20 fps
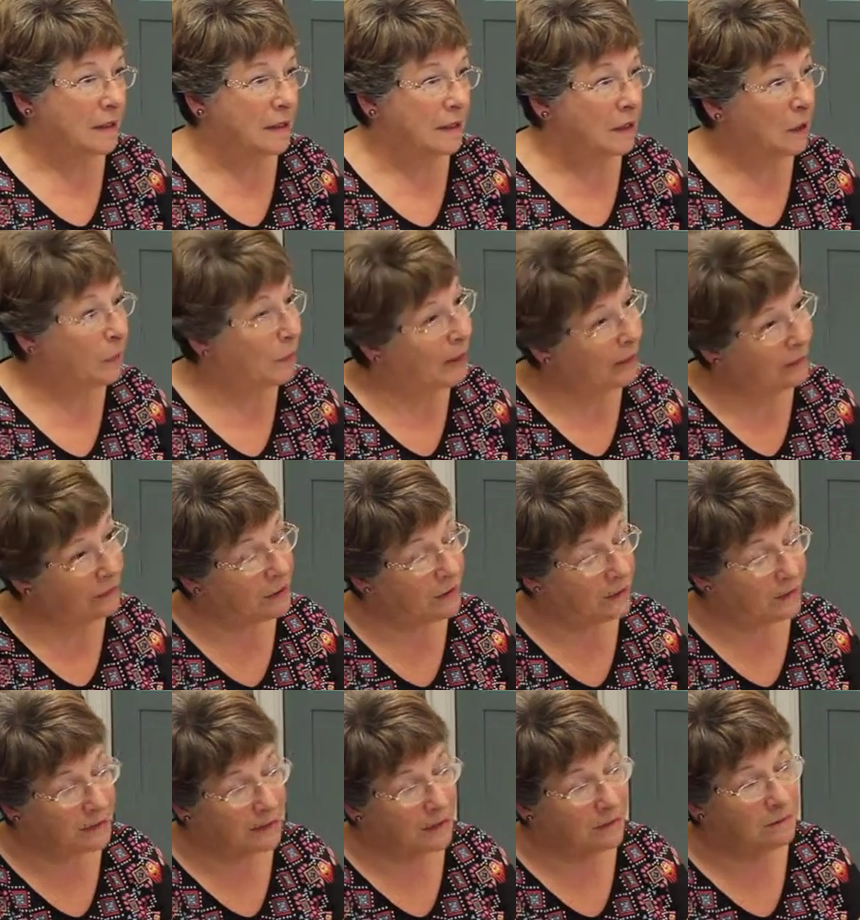And
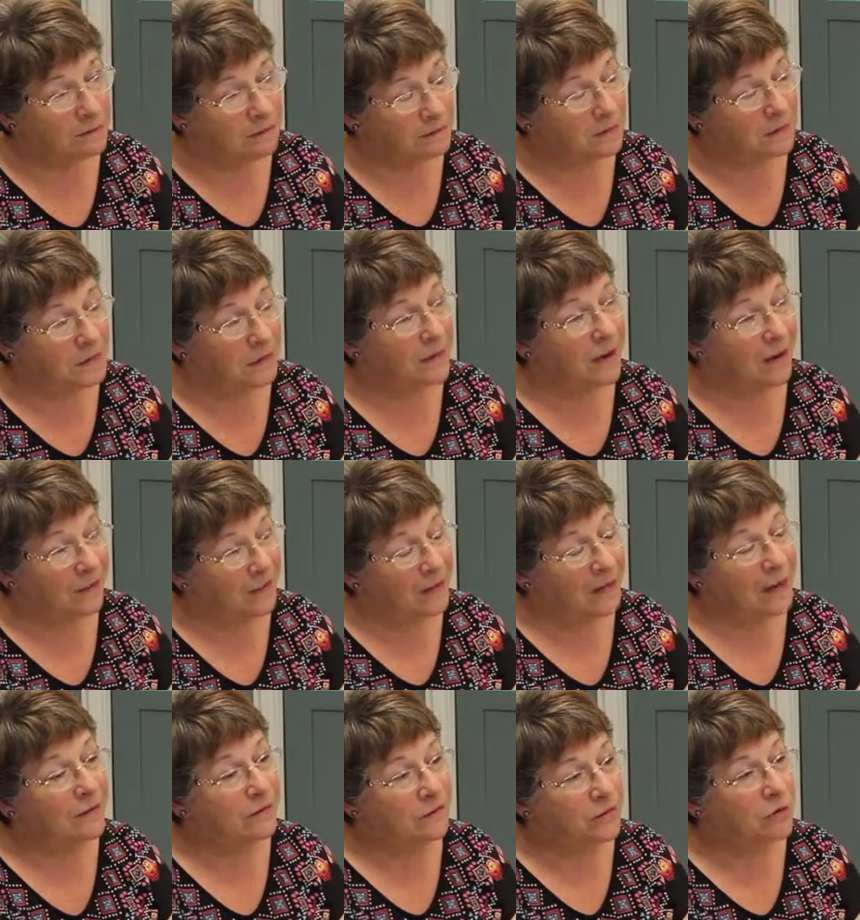apparently they ran
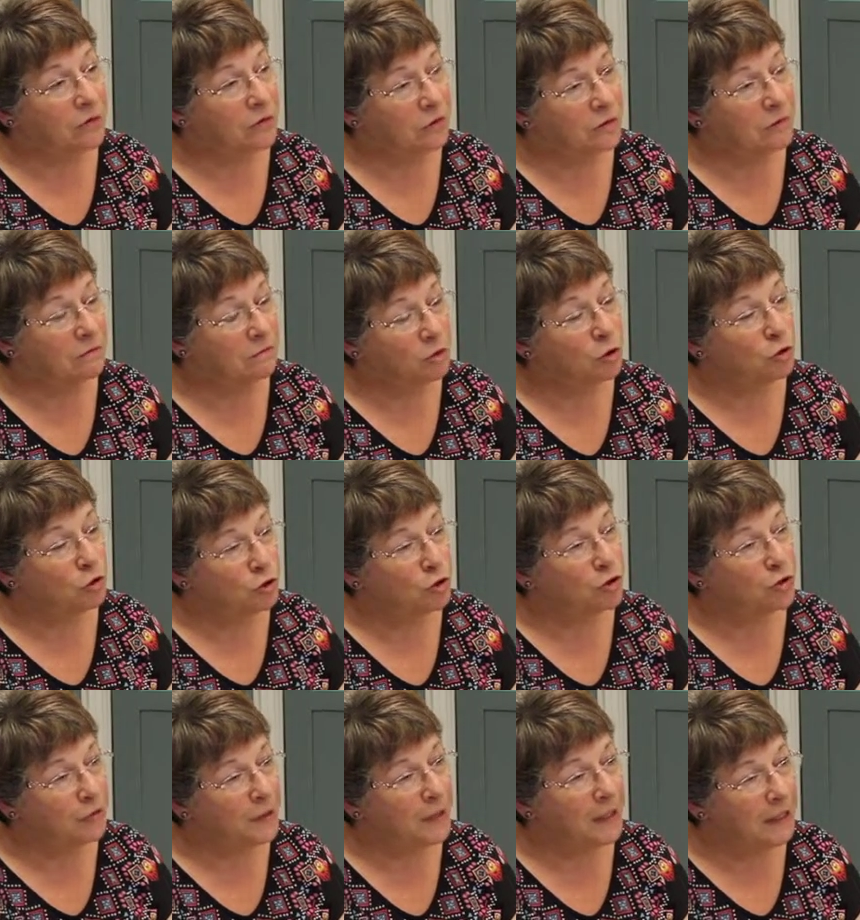that for a good
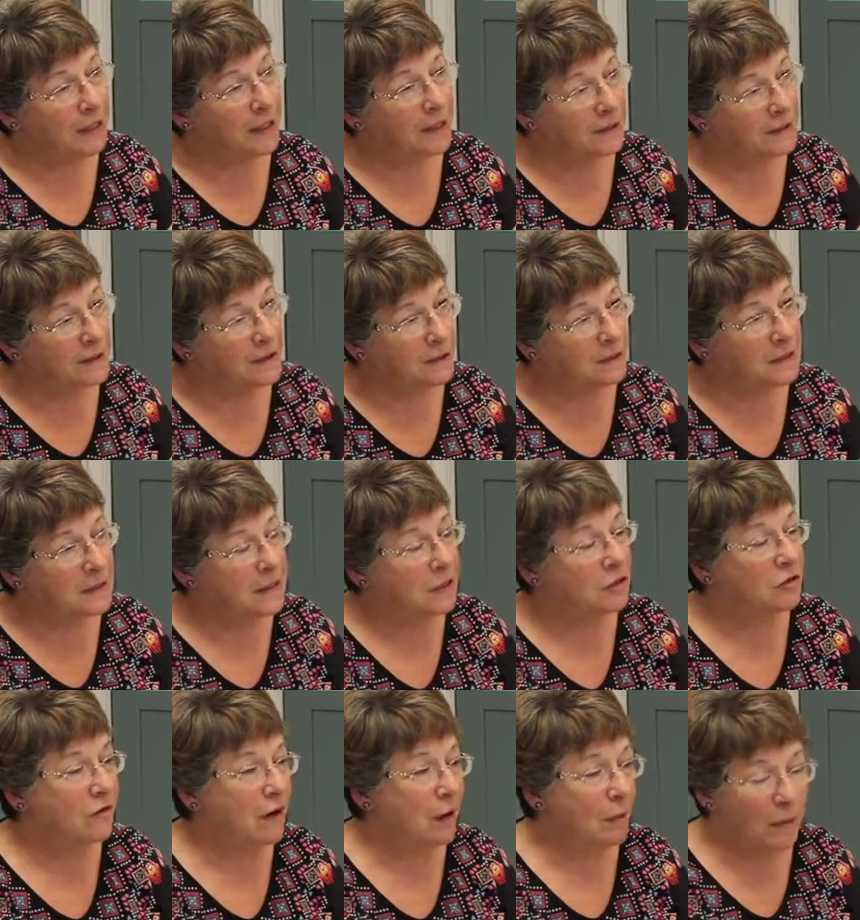2 years until
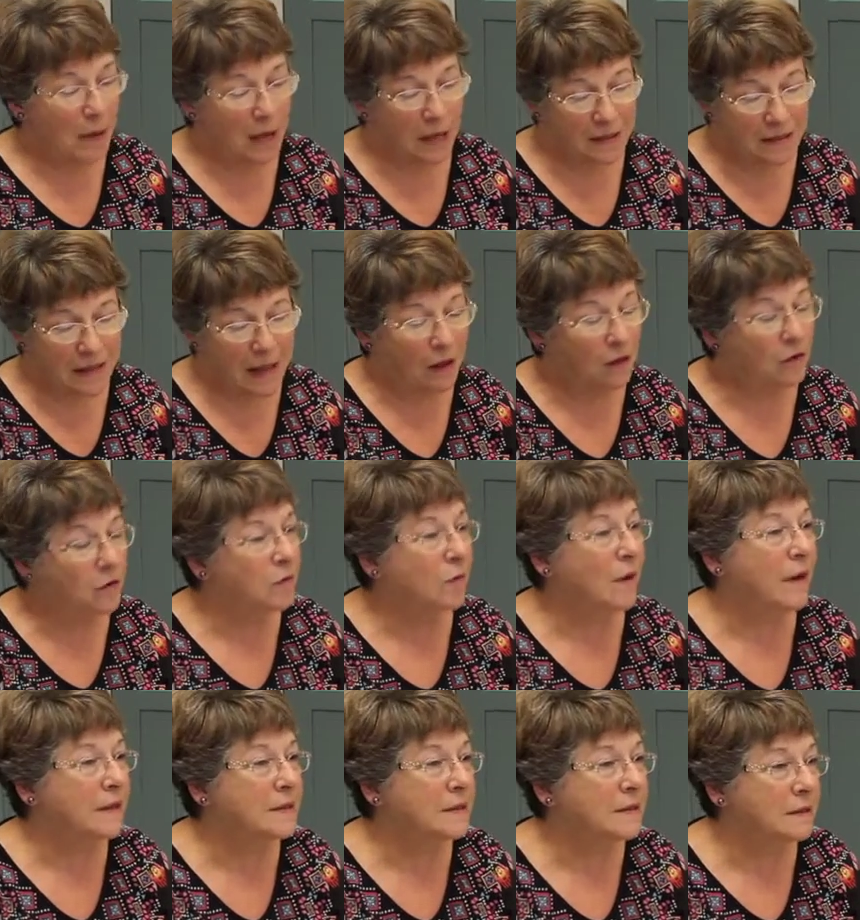Grandma's health
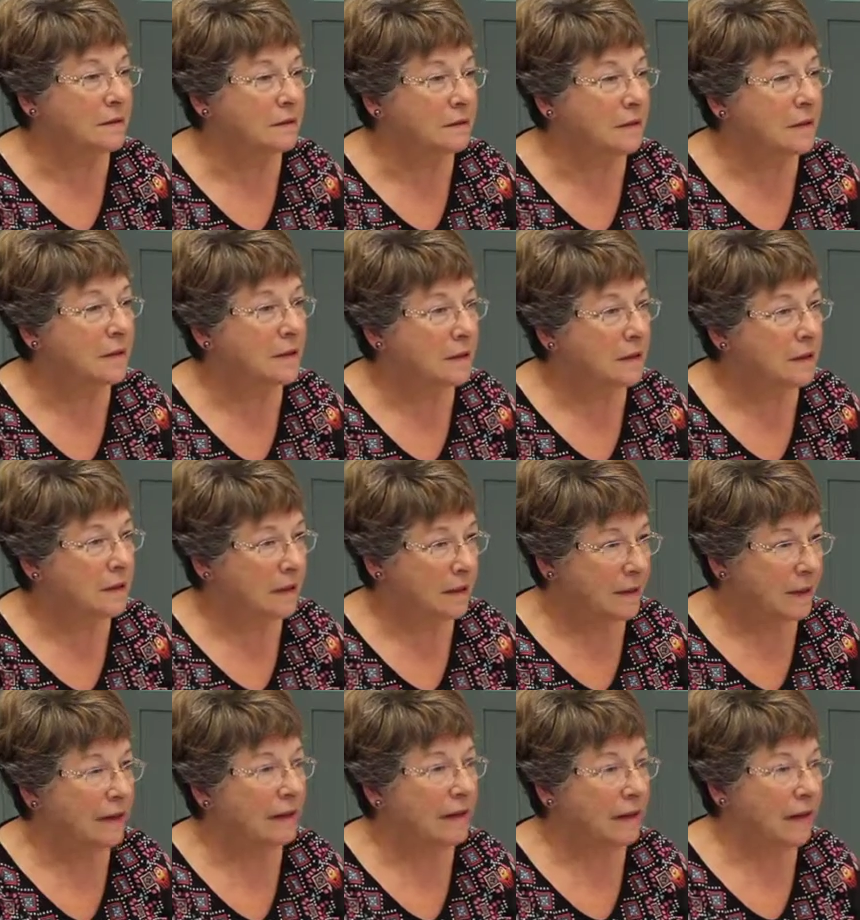went, and
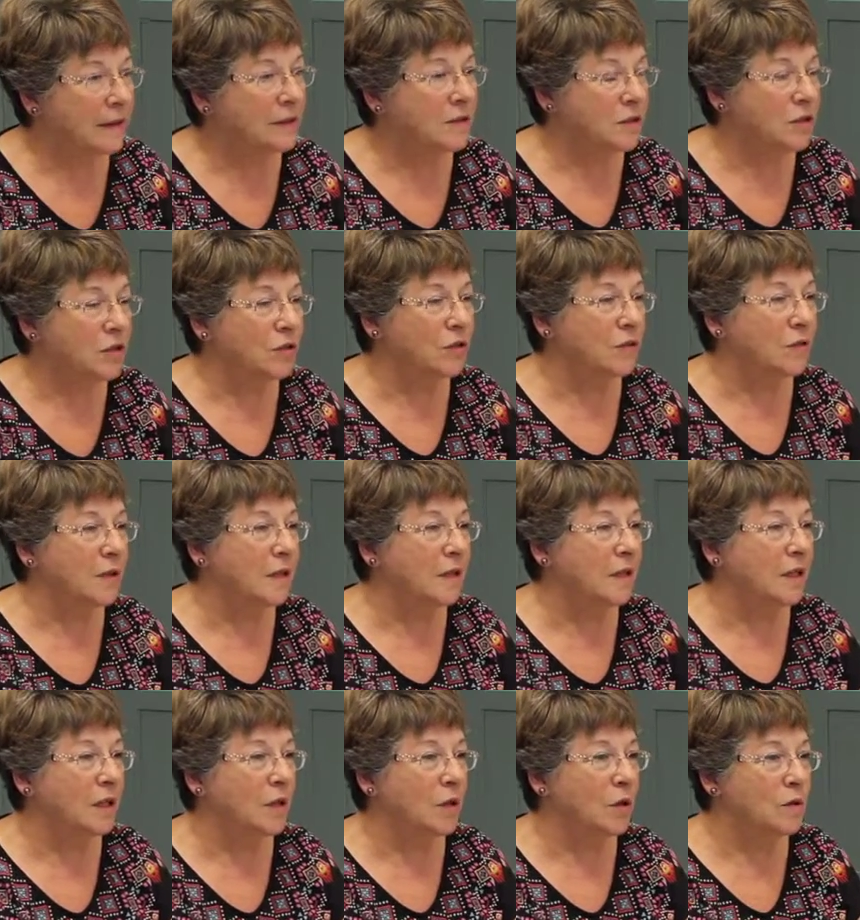then they had to
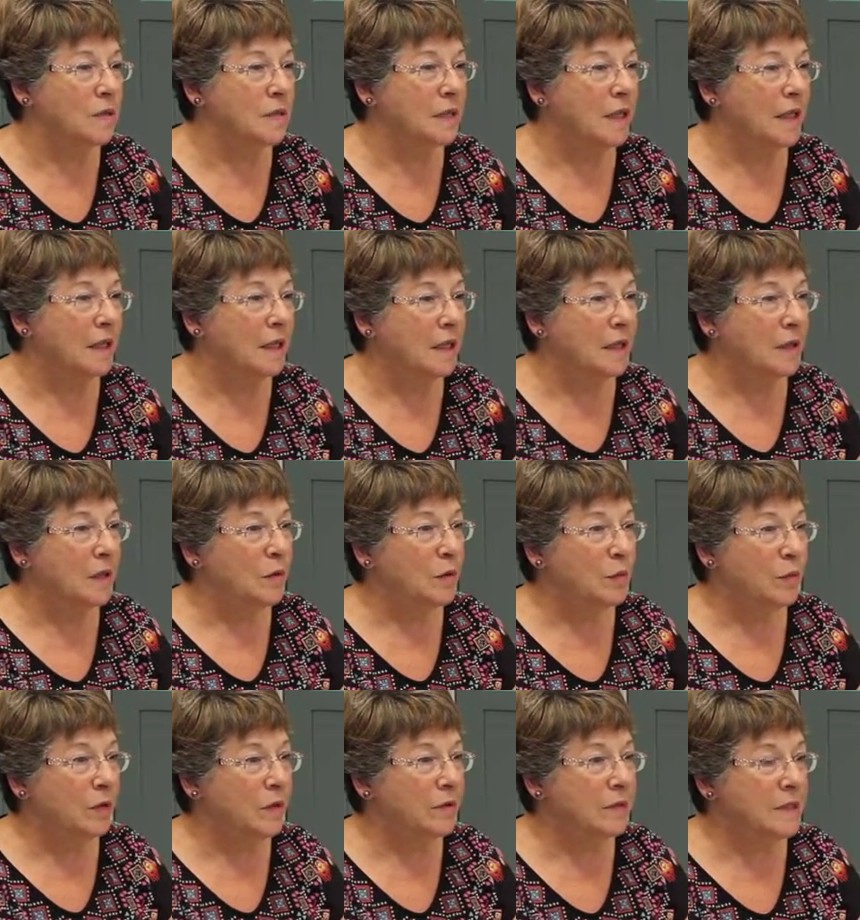close it.
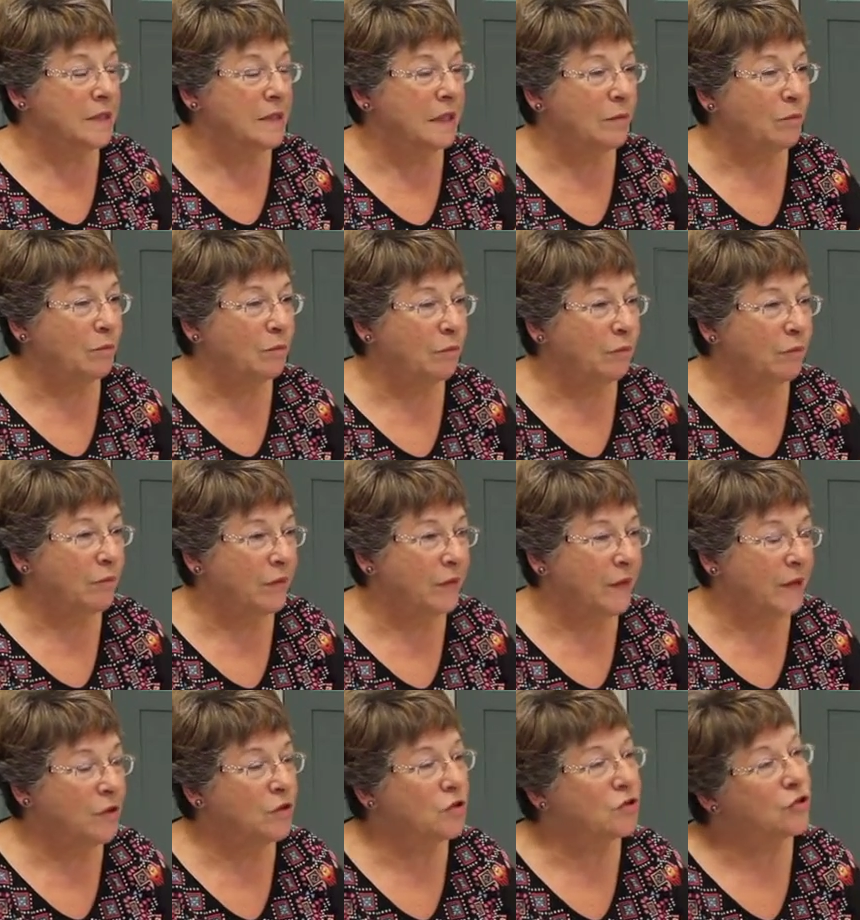But
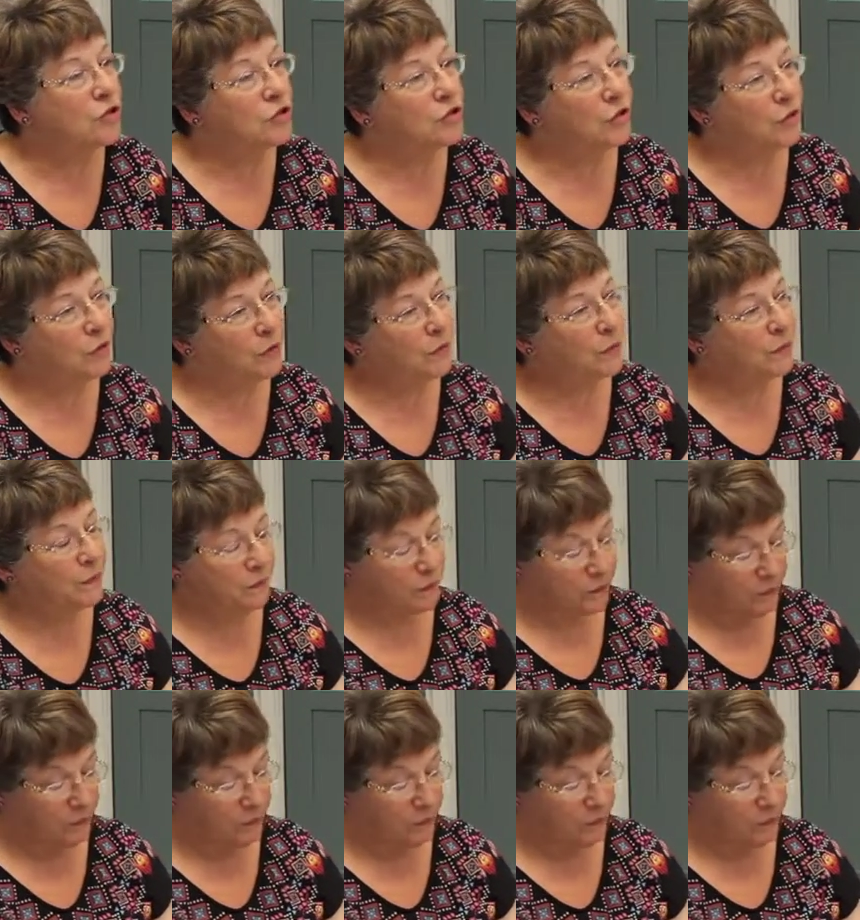they used to do